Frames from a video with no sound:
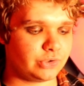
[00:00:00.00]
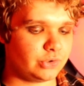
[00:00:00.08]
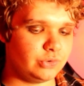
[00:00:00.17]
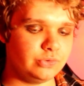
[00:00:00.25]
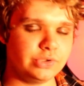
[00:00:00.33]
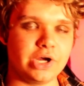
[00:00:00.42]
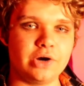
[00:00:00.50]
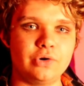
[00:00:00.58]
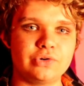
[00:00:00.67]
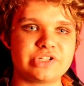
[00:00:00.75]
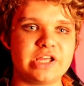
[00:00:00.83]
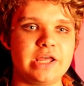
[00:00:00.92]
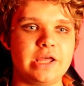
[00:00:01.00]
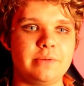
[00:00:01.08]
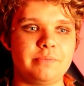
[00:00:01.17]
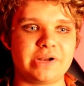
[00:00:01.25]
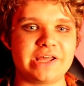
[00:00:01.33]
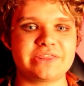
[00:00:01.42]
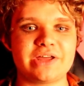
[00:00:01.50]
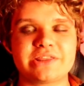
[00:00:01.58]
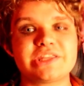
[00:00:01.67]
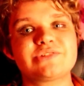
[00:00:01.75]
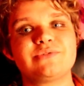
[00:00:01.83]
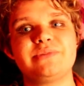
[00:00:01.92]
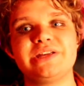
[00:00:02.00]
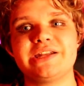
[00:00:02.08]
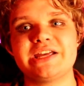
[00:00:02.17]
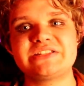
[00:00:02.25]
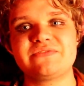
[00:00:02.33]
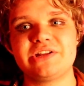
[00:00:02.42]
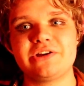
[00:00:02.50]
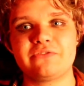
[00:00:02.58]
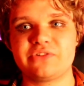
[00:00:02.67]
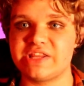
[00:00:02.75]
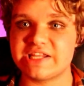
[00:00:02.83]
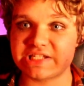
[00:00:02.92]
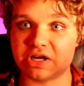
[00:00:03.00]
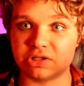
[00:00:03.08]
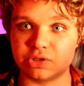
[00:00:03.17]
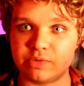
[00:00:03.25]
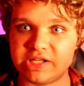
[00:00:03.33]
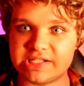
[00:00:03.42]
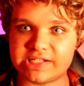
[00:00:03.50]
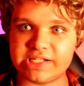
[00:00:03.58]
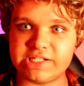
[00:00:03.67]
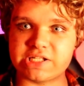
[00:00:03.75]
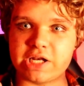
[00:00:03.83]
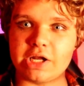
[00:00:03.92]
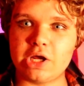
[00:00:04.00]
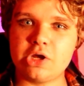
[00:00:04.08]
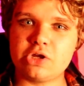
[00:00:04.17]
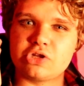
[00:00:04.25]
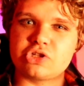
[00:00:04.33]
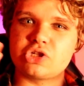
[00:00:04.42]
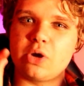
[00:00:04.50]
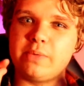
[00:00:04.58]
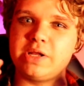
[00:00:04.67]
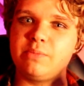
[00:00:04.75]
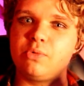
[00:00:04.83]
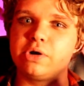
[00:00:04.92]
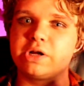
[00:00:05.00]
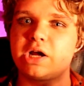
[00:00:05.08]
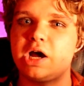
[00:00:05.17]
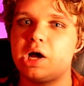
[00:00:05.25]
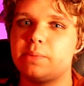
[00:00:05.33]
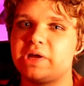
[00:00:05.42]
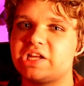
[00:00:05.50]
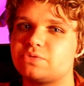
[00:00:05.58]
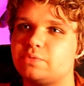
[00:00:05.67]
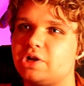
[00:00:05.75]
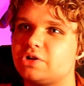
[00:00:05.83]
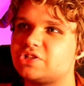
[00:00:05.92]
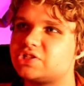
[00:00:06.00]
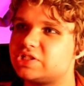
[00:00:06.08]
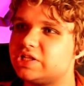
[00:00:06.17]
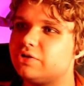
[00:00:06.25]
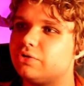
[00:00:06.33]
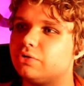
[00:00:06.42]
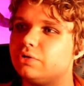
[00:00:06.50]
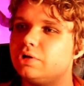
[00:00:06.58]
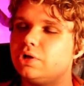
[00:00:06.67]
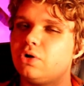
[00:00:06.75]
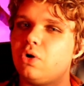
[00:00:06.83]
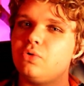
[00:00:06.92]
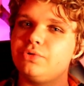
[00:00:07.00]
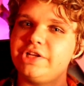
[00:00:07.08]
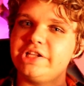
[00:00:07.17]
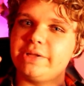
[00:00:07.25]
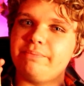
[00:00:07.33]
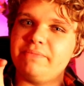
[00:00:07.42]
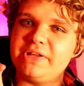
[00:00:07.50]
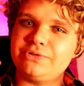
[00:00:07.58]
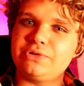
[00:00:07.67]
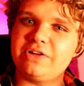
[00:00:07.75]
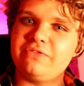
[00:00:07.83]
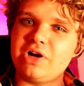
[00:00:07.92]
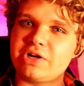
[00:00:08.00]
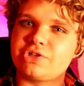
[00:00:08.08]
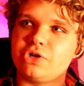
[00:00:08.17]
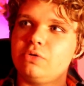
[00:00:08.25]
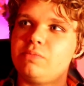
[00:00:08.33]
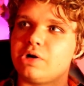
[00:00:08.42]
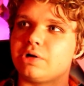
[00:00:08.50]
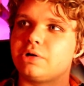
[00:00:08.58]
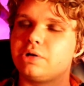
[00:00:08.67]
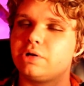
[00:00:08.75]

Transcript: who knows, but I thought this would be a nice video for this Halloween season. So many more to come, as we are still only in the middle of October.